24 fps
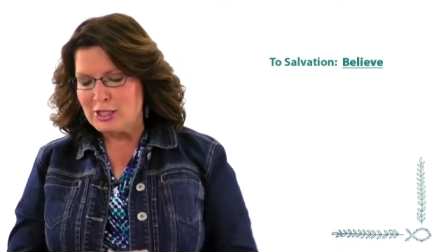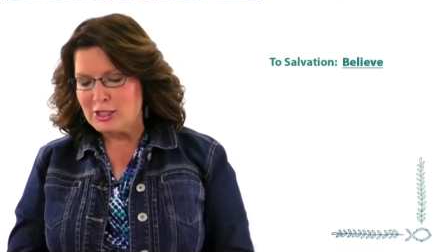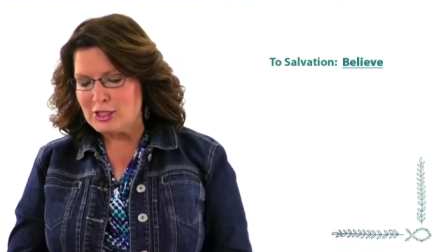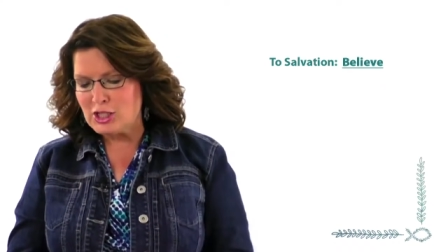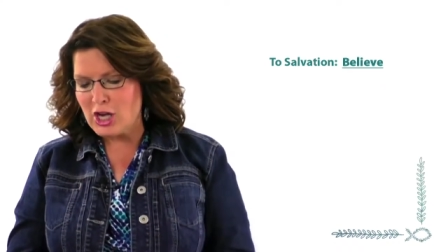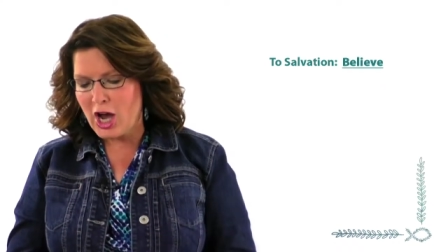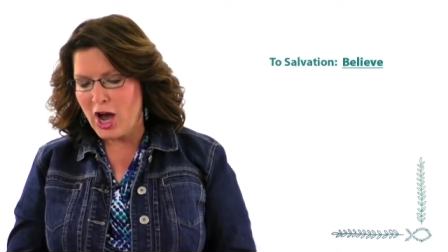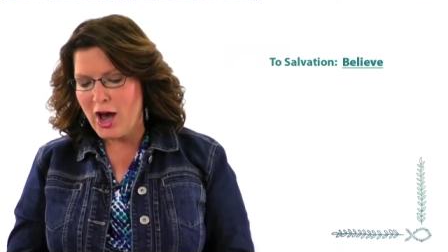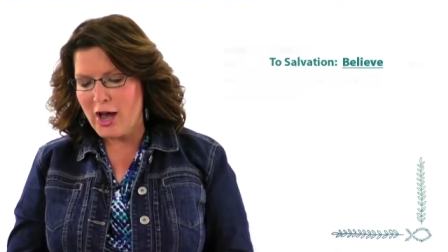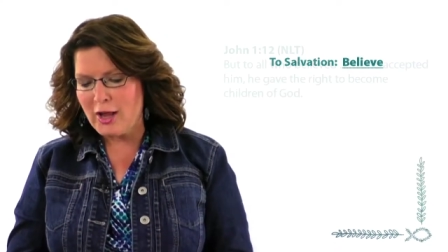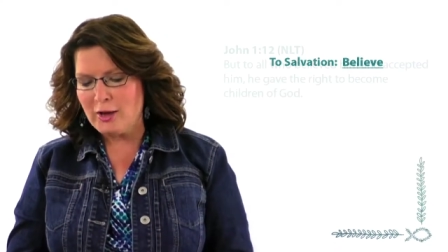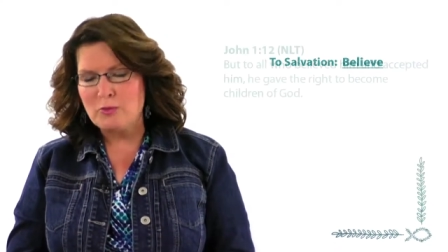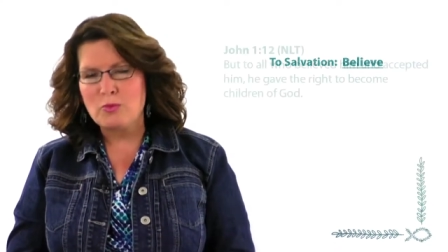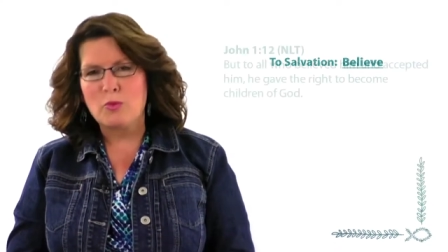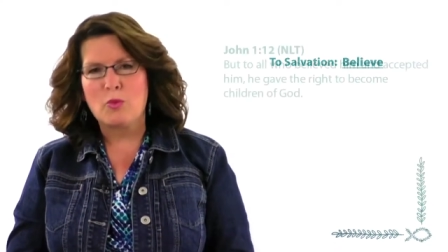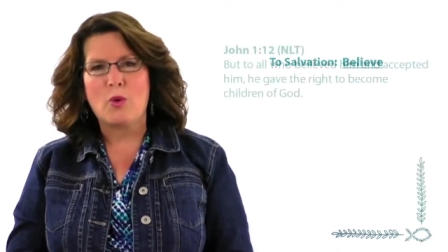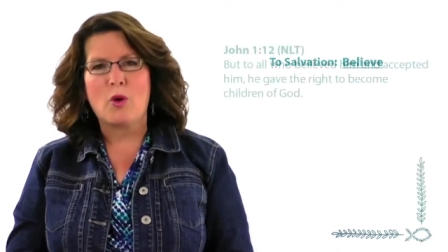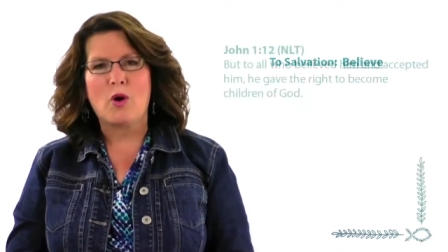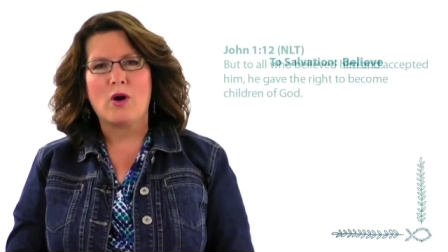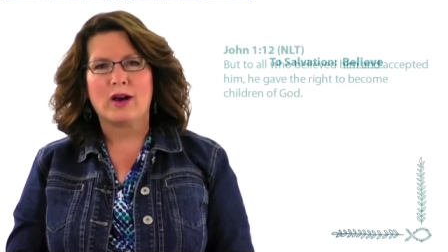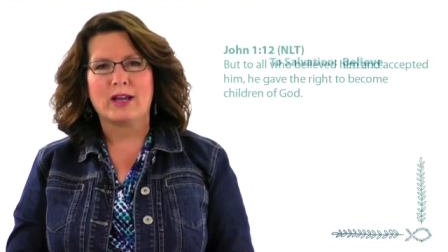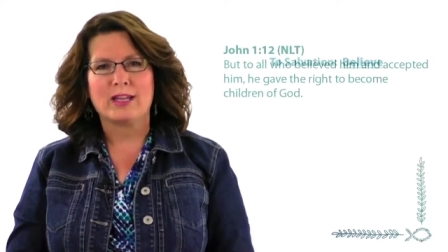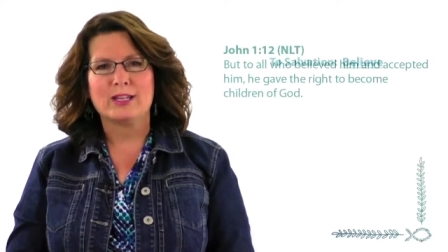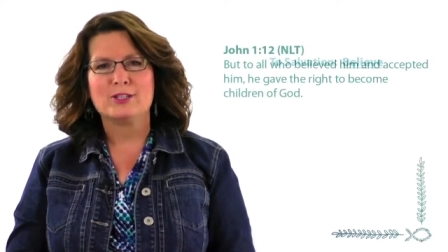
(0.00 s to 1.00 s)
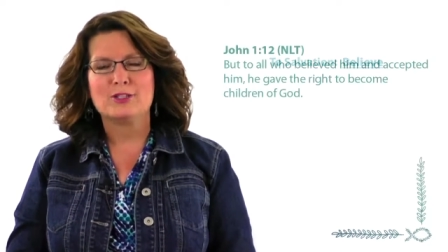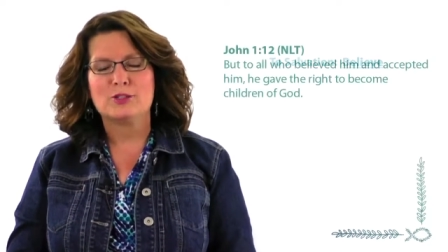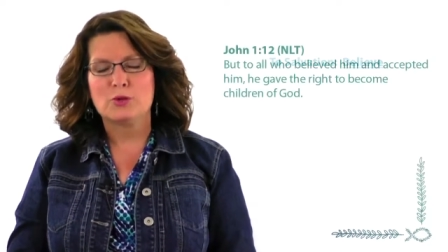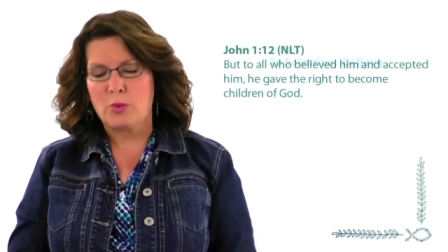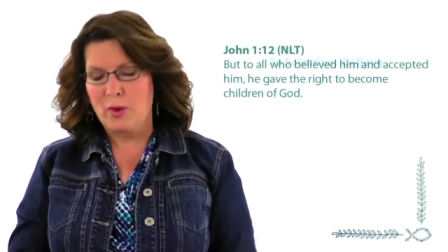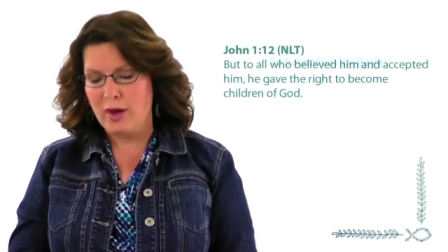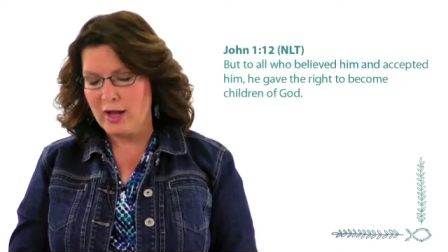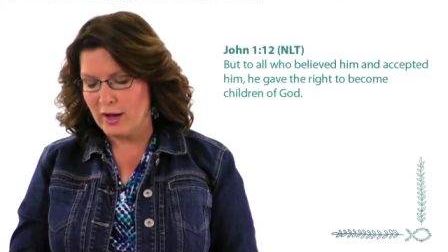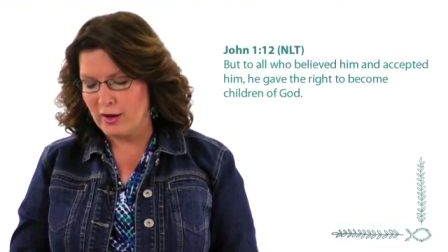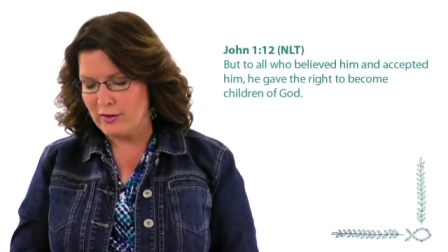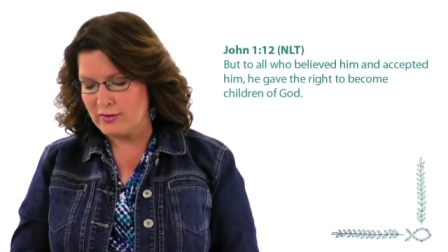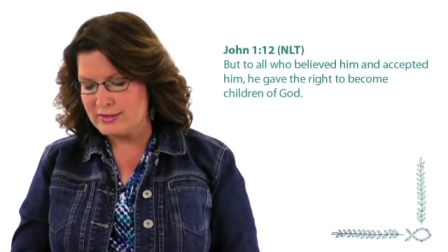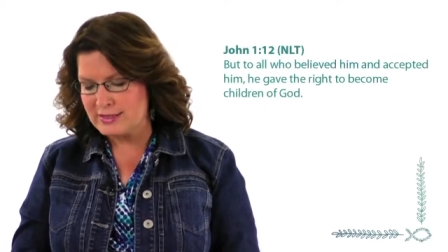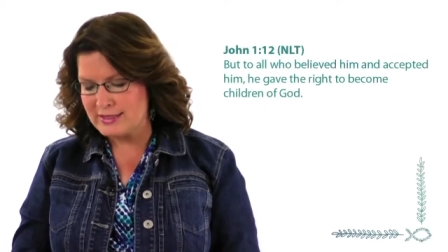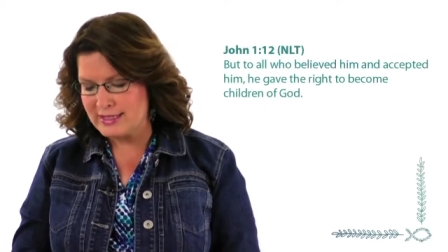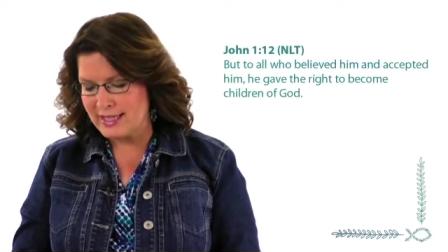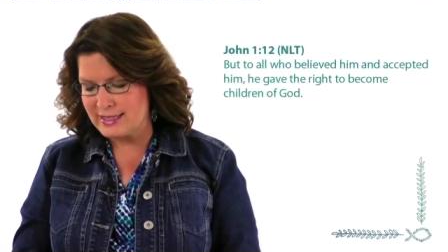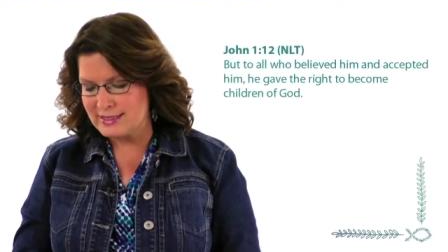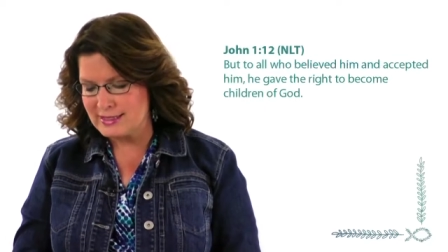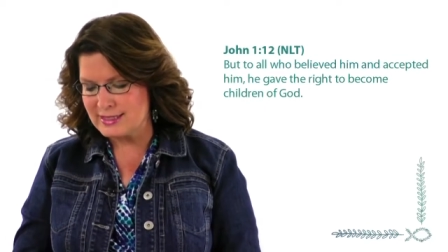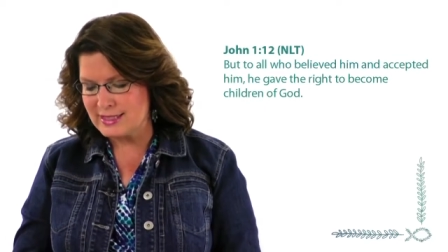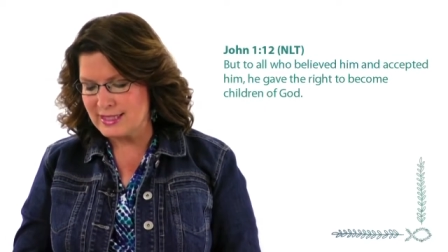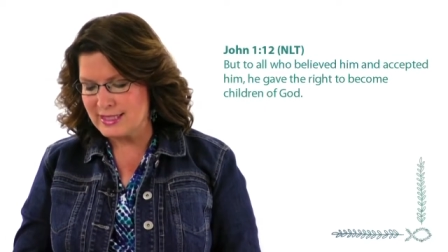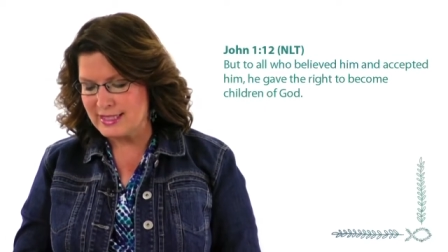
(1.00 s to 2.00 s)
John 1:12
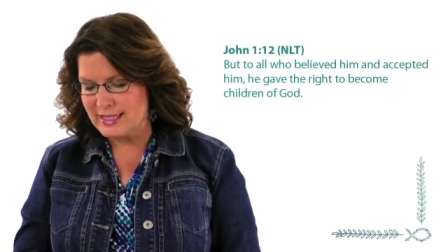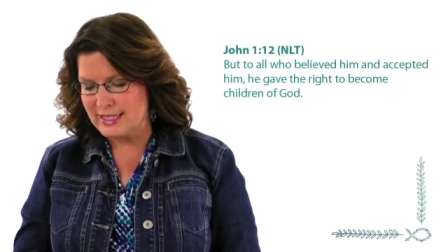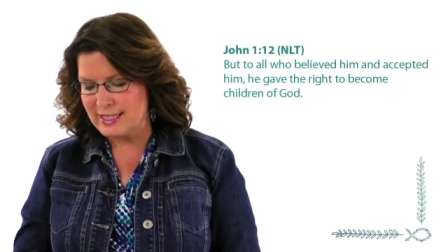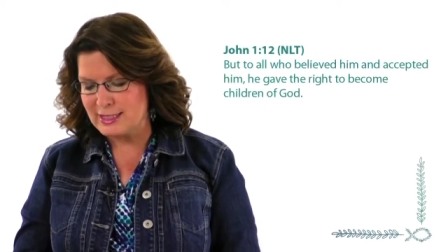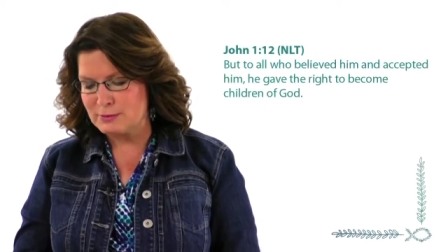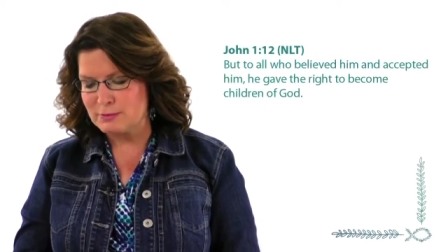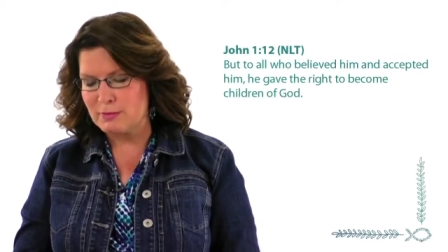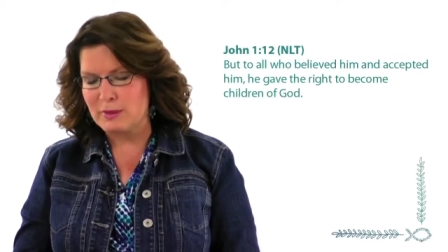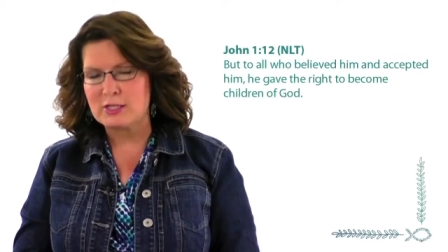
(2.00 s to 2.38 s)
says this: